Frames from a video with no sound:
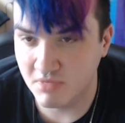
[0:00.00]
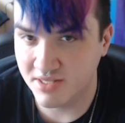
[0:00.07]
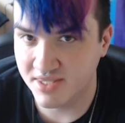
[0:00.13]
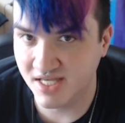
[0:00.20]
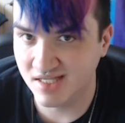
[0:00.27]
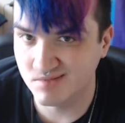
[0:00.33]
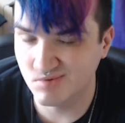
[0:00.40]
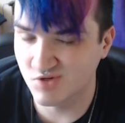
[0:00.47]

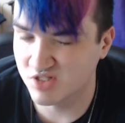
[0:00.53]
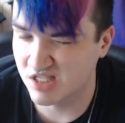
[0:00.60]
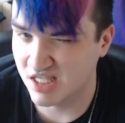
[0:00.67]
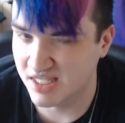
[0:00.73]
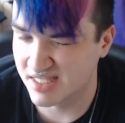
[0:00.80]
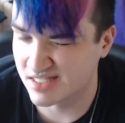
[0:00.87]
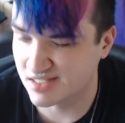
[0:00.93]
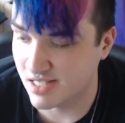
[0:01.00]
think it's
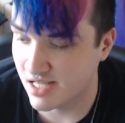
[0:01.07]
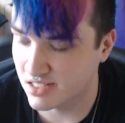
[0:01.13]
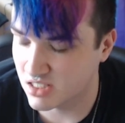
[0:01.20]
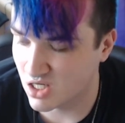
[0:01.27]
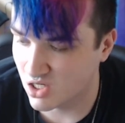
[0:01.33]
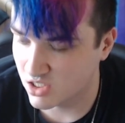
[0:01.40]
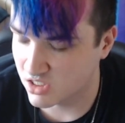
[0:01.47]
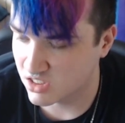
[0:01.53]
mostly the scent,
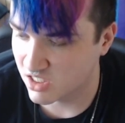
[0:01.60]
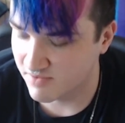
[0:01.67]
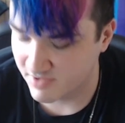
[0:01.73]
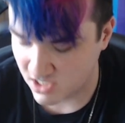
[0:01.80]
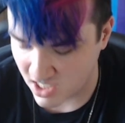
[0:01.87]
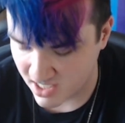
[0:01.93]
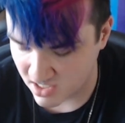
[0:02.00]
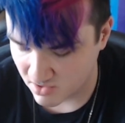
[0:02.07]
honestly,
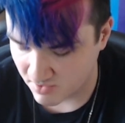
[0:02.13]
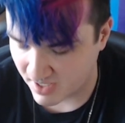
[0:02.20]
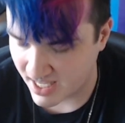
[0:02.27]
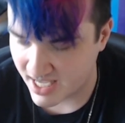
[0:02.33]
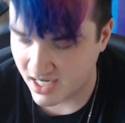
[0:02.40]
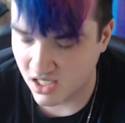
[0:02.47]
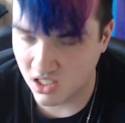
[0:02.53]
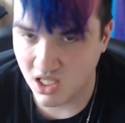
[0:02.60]
which I don't
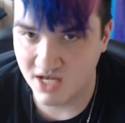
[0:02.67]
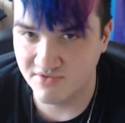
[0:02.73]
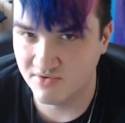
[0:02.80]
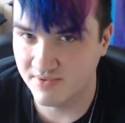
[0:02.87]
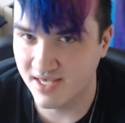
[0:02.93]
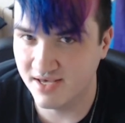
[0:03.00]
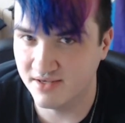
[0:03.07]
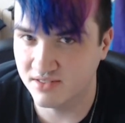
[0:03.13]
get a lot
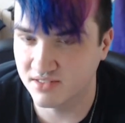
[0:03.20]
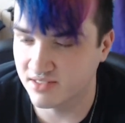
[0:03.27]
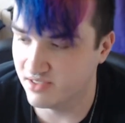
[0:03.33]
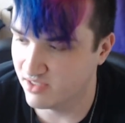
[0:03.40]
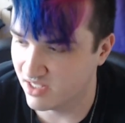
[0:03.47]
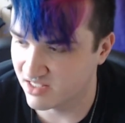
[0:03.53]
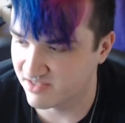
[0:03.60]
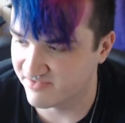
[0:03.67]
from that, so
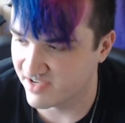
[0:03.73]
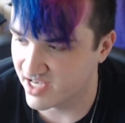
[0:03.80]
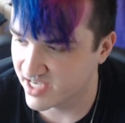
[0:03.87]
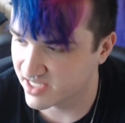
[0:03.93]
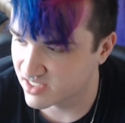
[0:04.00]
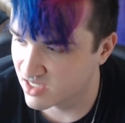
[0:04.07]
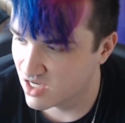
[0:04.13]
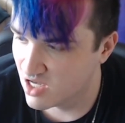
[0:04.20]
that's
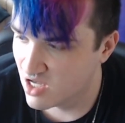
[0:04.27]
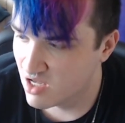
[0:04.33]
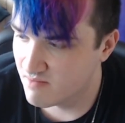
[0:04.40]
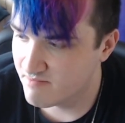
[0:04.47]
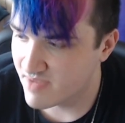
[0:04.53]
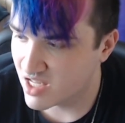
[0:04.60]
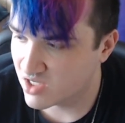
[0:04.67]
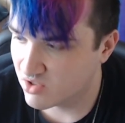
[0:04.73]
fine.
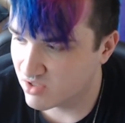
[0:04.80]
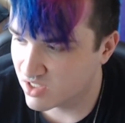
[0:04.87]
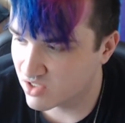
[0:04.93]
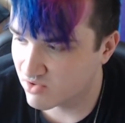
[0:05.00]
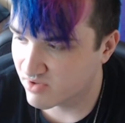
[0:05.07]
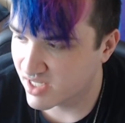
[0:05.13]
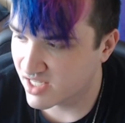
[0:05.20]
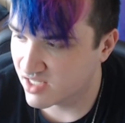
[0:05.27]

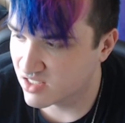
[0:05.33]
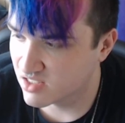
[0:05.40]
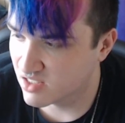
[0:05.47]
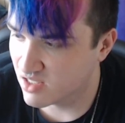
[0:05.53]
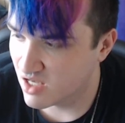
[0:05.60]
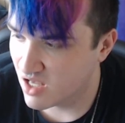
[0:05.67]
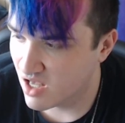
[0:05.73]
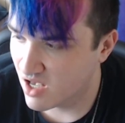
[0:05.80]
Mandarin green,
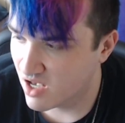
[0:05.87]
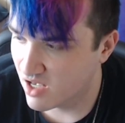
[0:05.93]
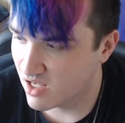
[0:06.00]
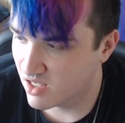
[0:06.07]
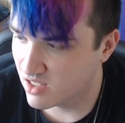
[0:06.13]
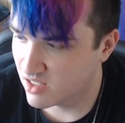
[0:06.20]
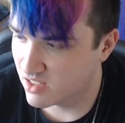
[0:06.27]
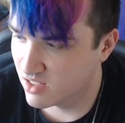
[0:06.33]

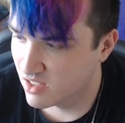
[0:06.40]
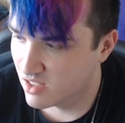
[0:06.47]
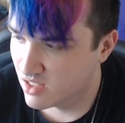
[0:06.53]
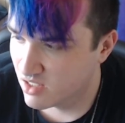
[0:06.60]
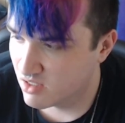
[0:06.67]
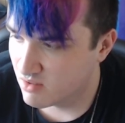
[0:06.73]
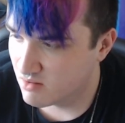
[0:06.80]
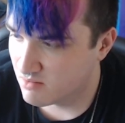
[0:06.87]

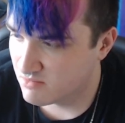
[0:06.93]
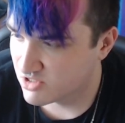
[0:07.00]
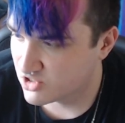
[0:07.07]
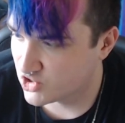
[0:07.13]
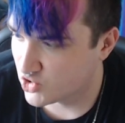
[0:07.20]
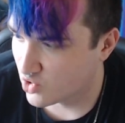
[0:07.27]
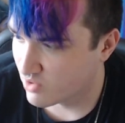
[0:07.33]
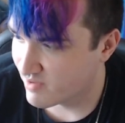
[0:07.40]

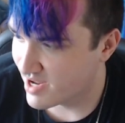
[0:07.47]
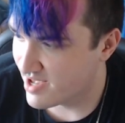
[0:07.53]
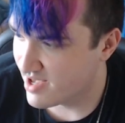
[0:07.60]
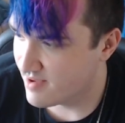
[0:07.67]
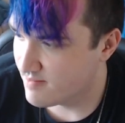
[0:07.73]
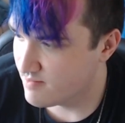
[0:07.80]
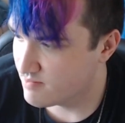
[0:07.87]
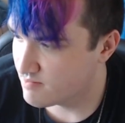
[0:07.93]

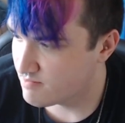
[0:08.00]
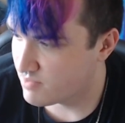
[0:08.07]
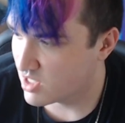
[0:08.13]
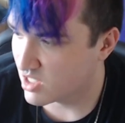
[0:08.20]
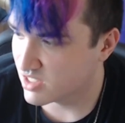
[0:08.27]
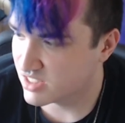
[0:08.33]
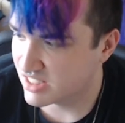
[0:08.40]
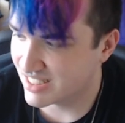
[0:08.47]
majoram,
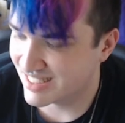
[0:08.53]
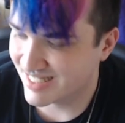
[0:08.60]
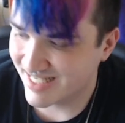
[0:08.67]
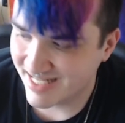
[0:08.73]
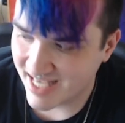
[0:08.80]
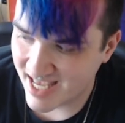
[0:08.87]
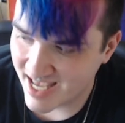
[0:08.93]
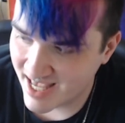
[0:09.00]
parsley
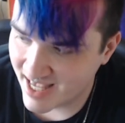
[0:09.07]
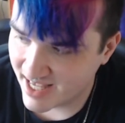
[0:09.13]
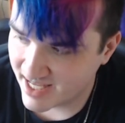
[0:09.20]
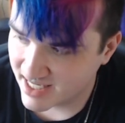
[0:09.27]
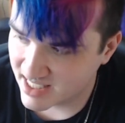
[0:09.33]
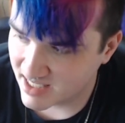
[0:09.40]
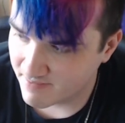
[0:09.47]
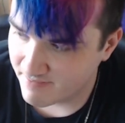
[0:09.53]
seed,
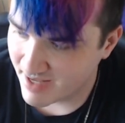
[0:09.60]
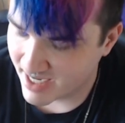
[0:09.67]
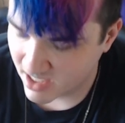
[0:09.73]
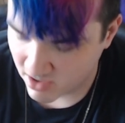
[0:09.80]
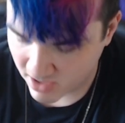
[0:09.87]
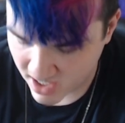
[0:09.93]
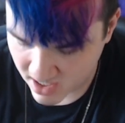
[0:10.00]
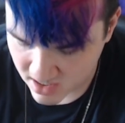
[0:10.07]
and
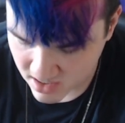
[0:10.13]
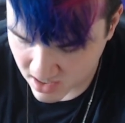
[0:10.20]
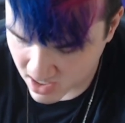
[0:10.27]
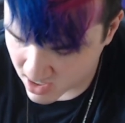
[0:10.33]
petitgreen. You